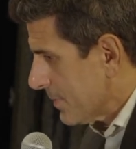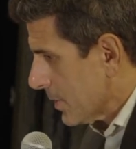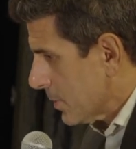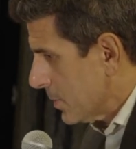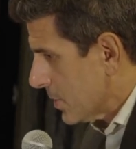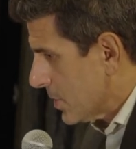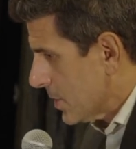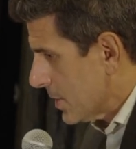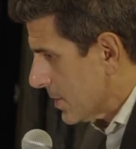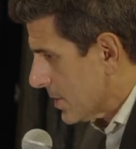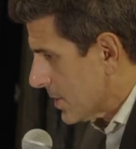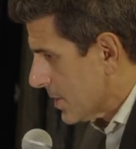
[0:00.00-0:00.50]

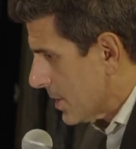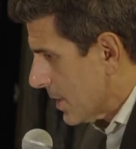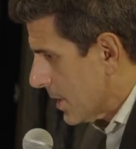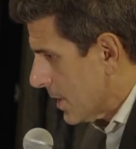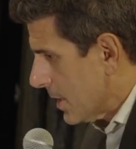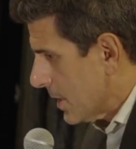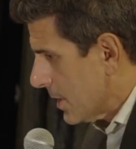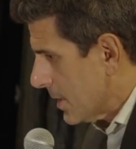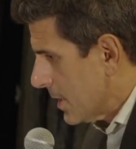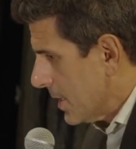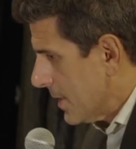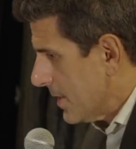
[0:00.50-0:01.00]
which is
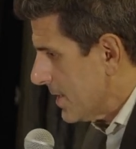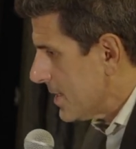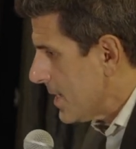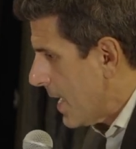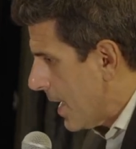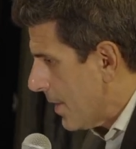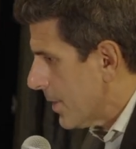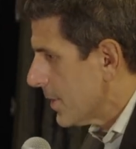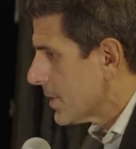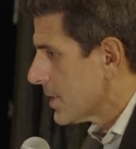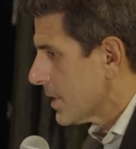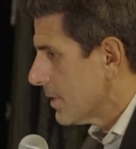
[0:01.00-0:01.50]
the
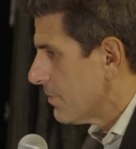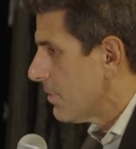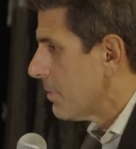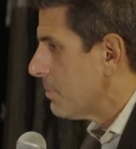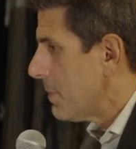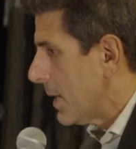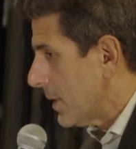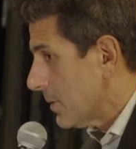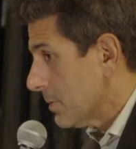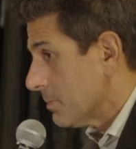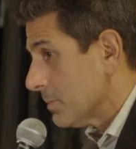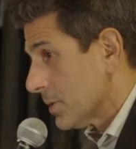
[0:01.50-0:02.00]
narrative
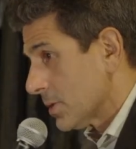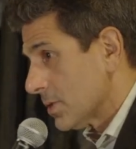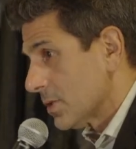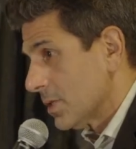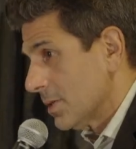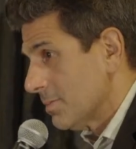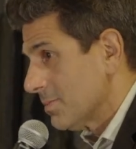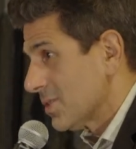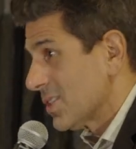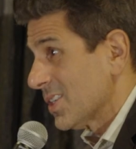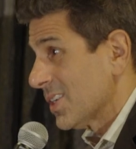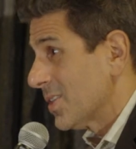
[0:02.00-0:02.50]
about
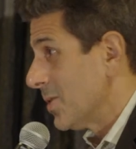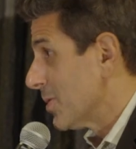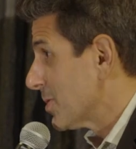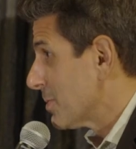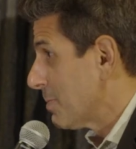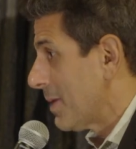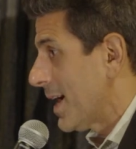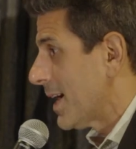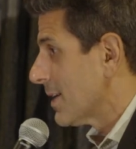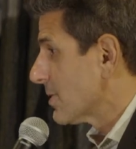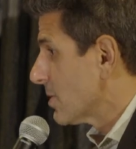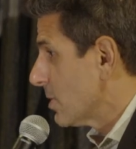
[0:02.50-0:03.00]
Muslims that goes
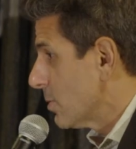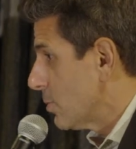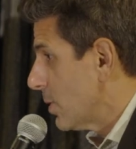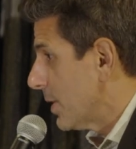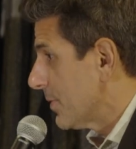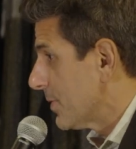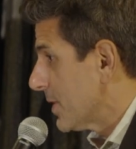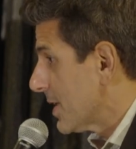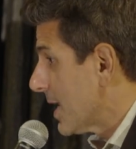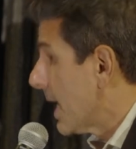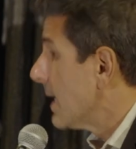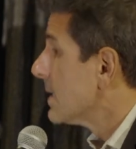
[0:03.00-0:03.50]
back to
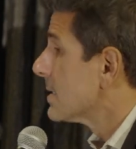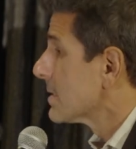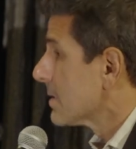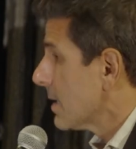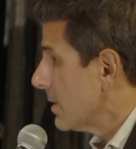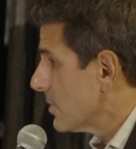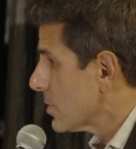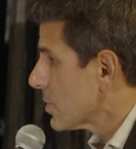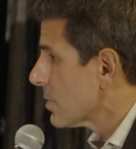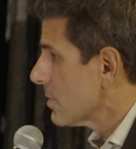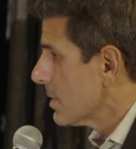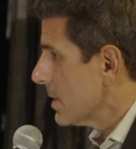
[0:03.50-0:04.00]
what, the 9th
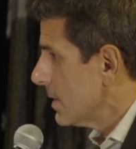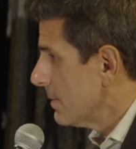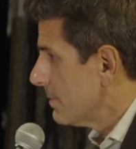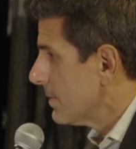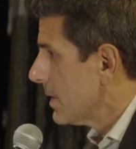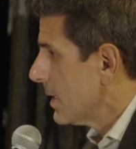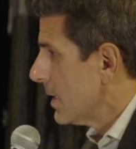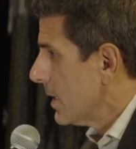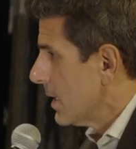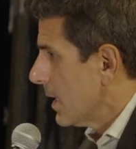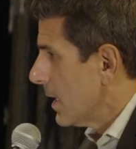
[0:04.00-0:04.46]
century?